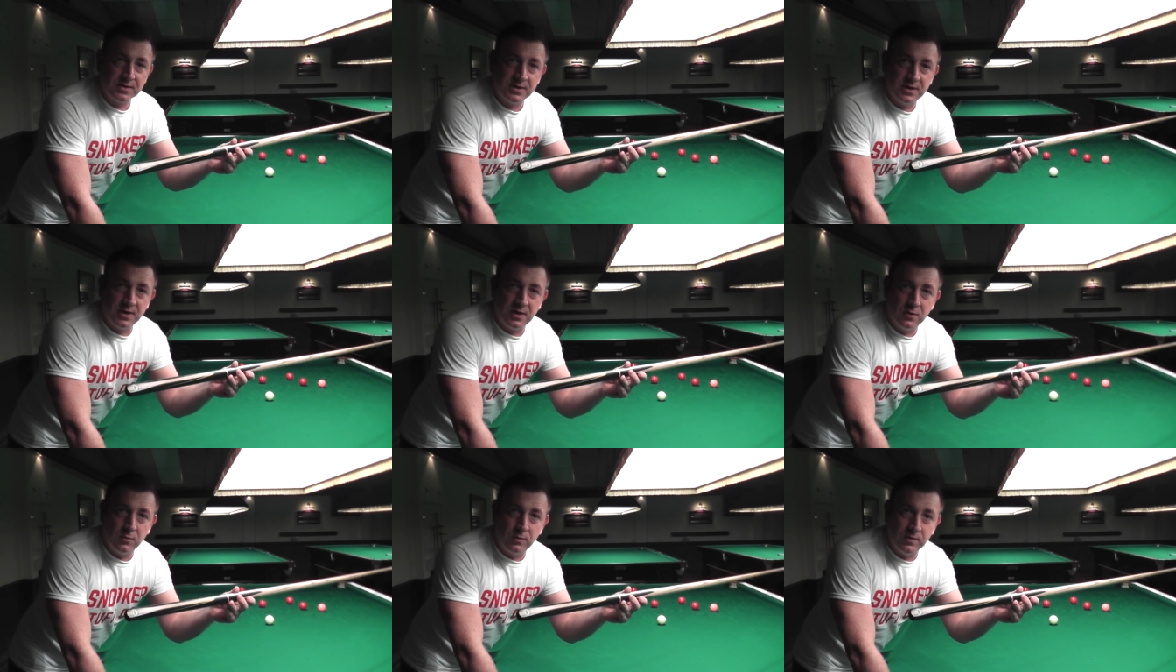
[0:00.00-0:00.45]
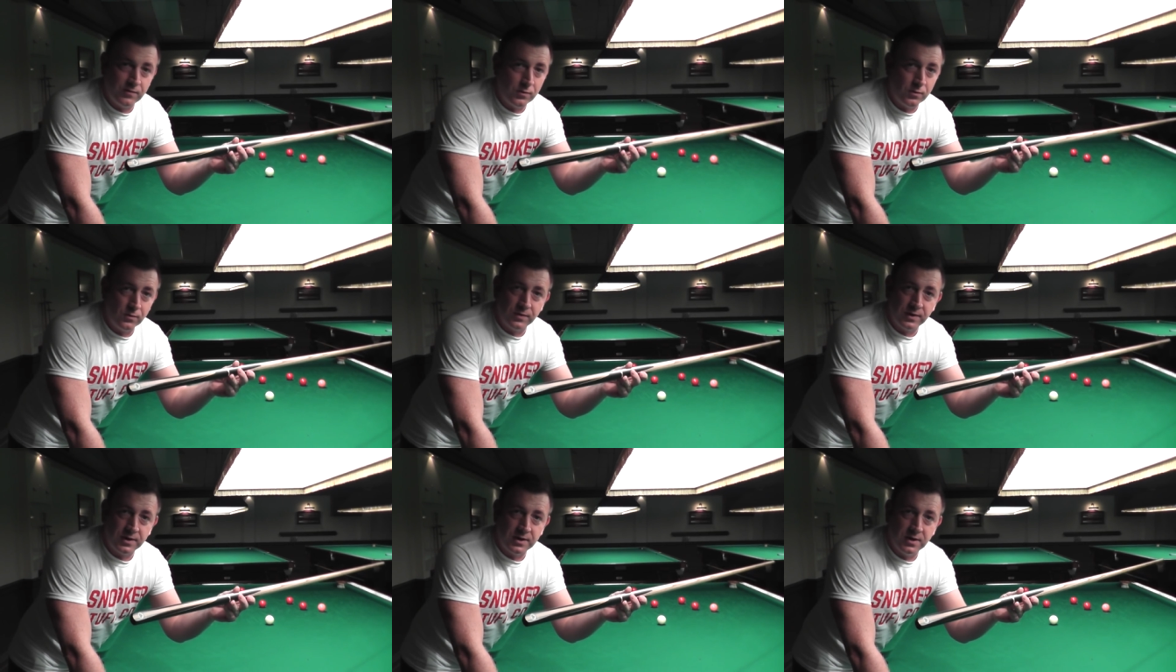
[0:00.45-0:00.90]
cue, with
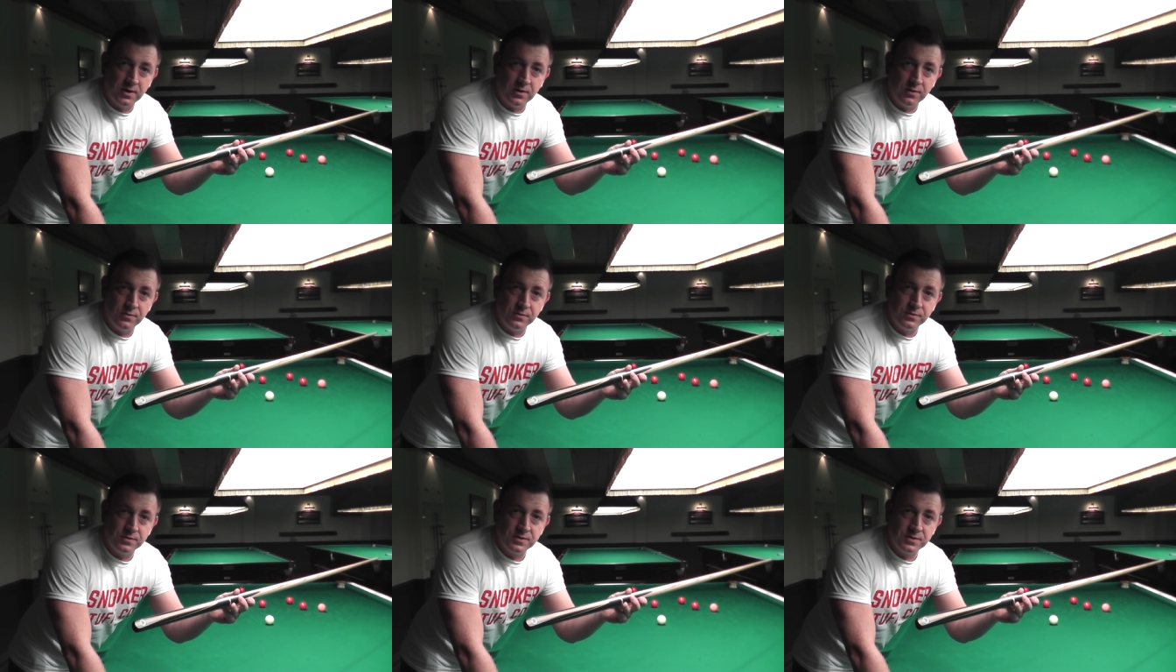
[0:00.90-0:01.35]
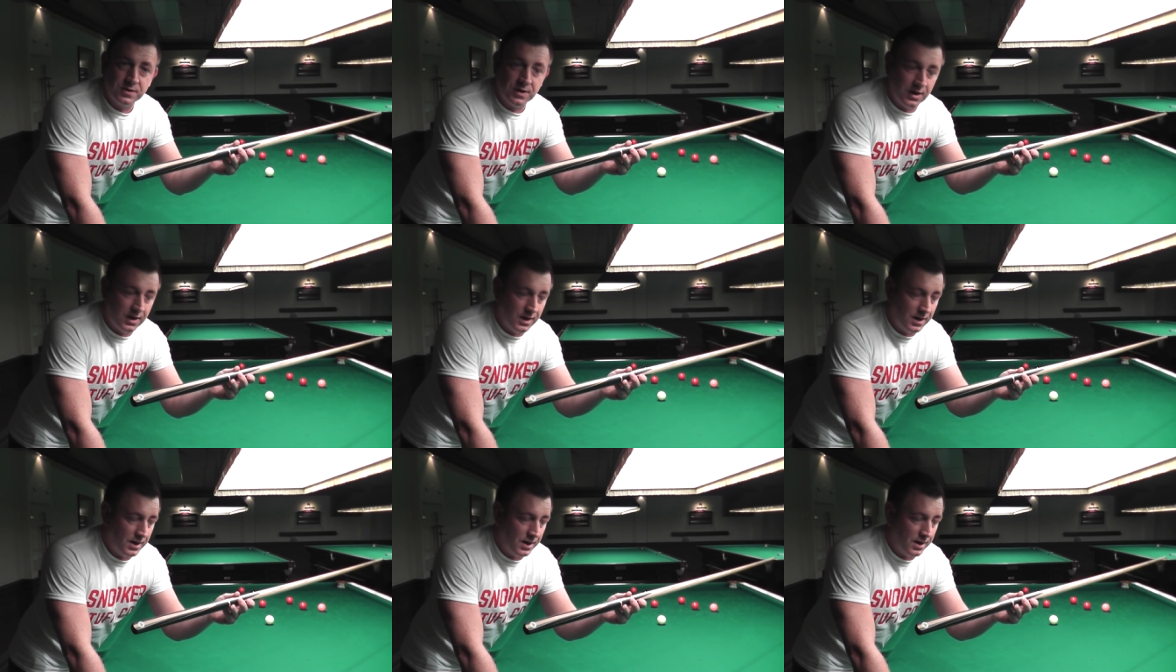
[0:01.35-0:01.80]
all the cues,
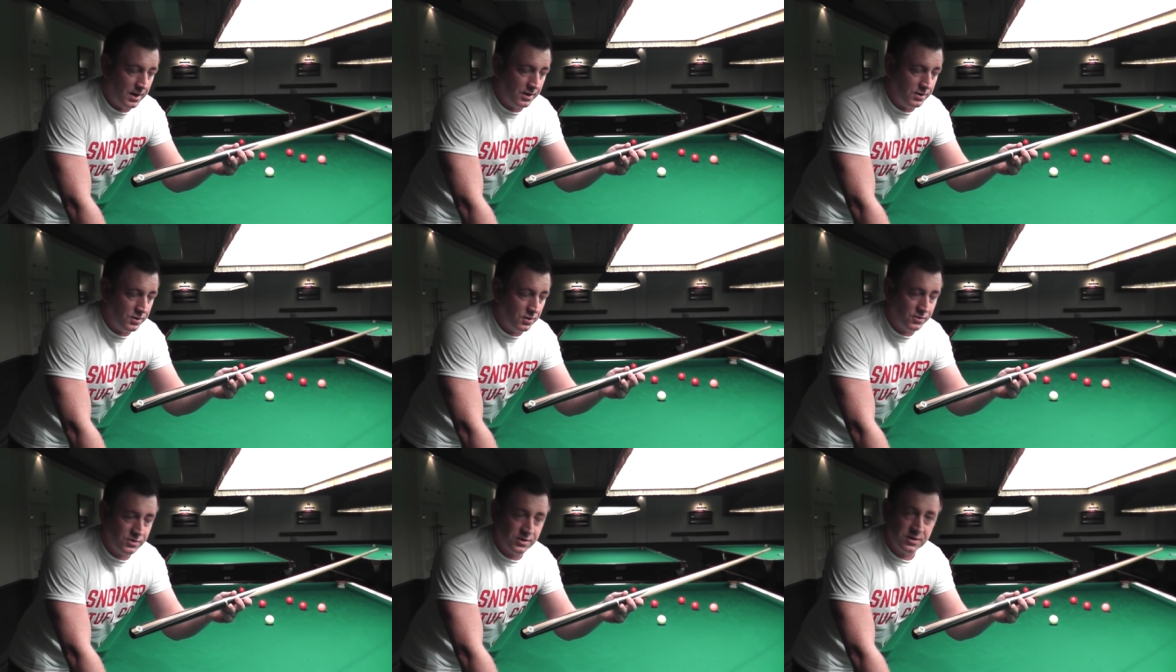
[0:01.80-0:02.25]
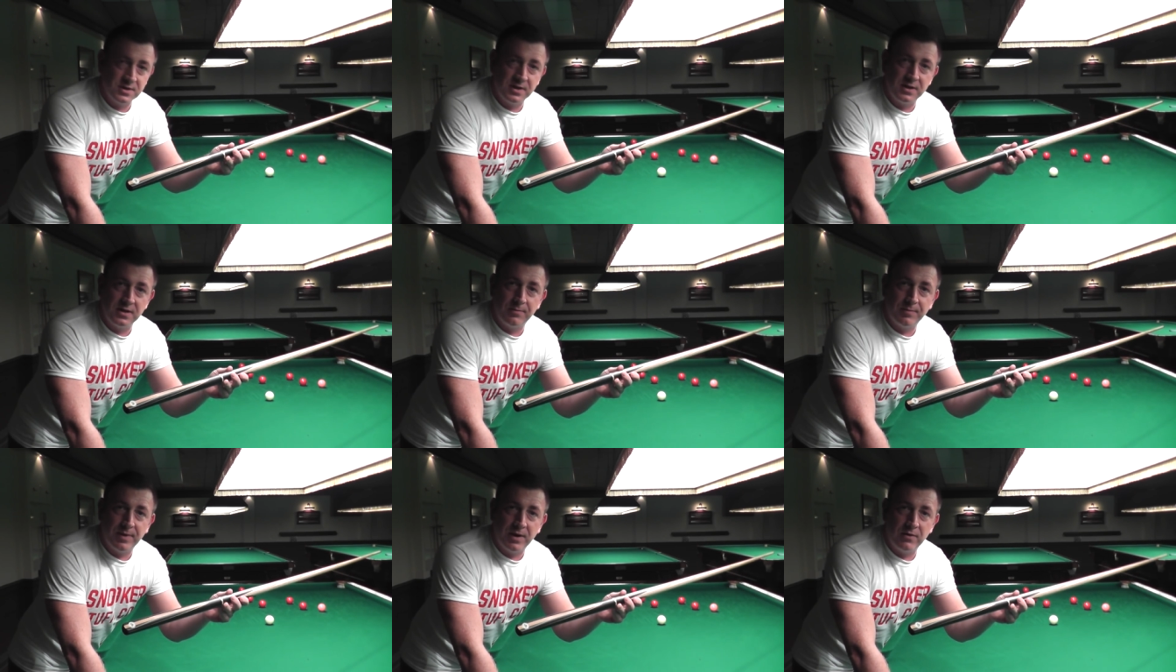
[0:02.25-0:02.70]
uh, not just in
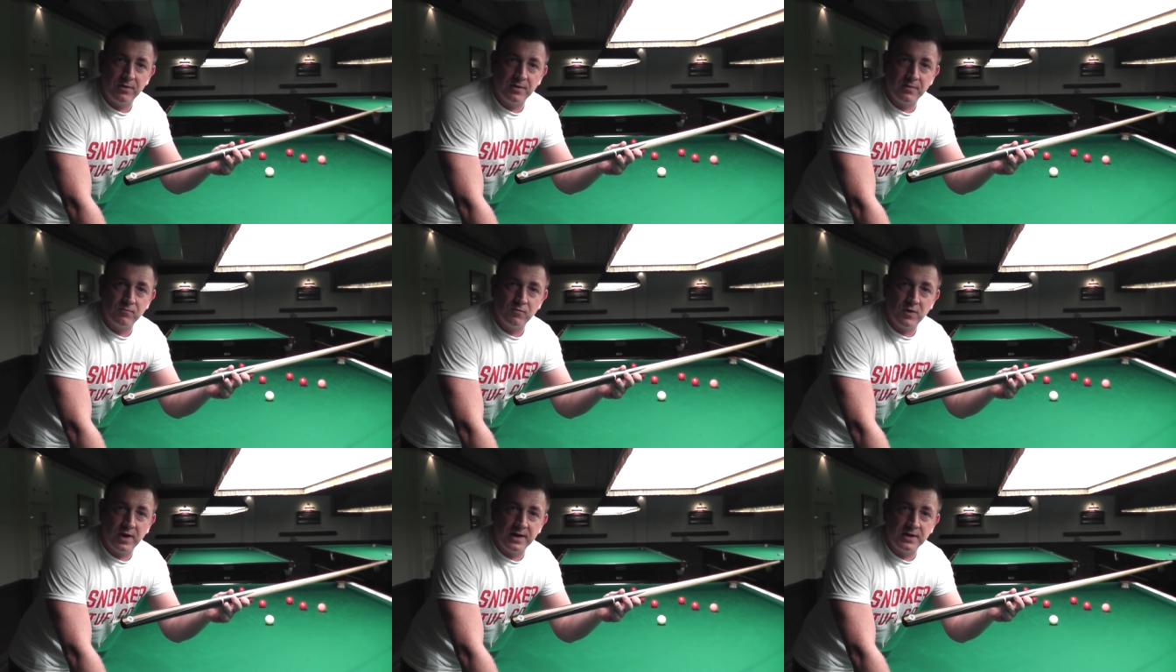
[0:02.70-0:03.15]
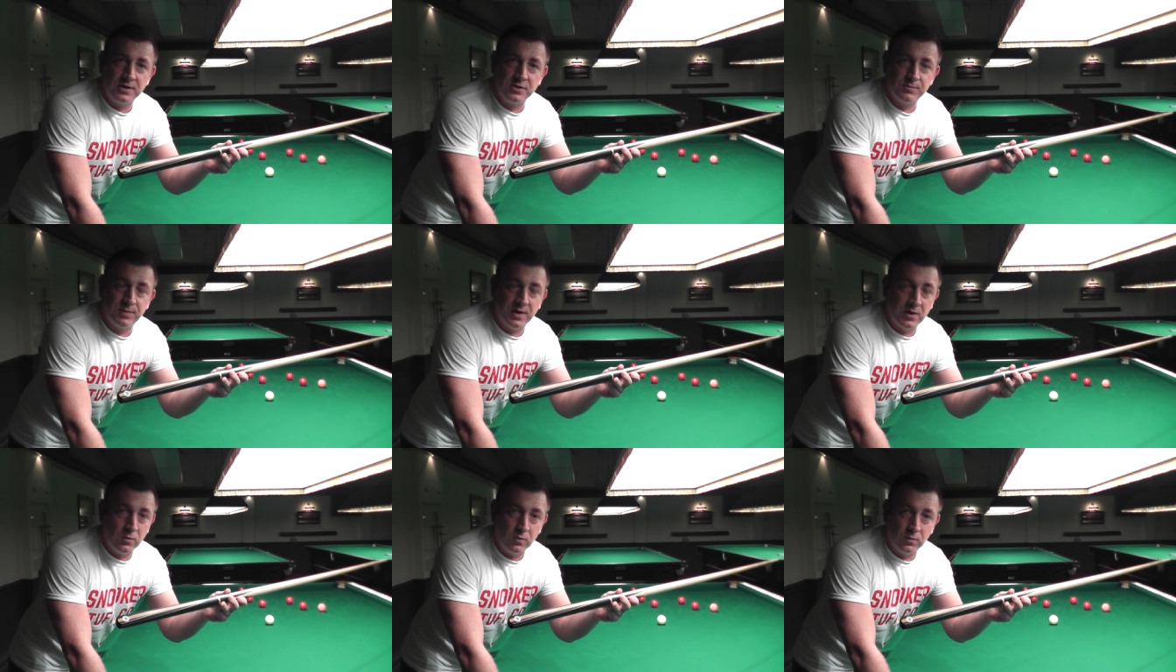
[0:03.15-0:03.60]
the Peradon range,
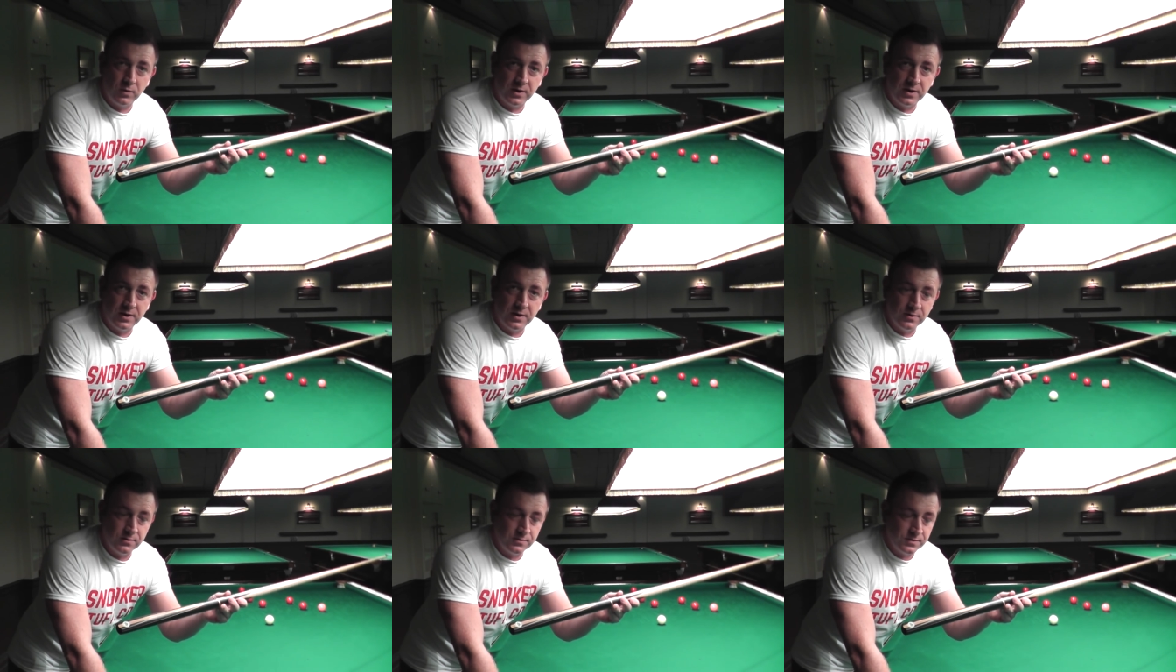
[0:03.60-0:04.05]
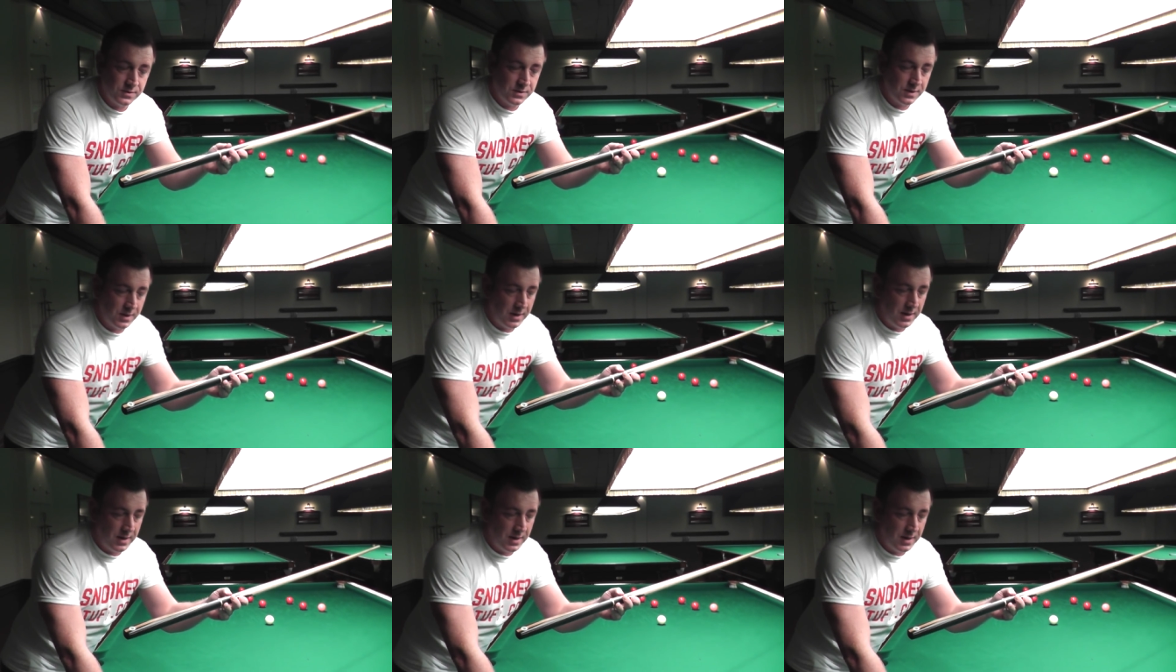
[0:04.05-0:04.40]
but all cues.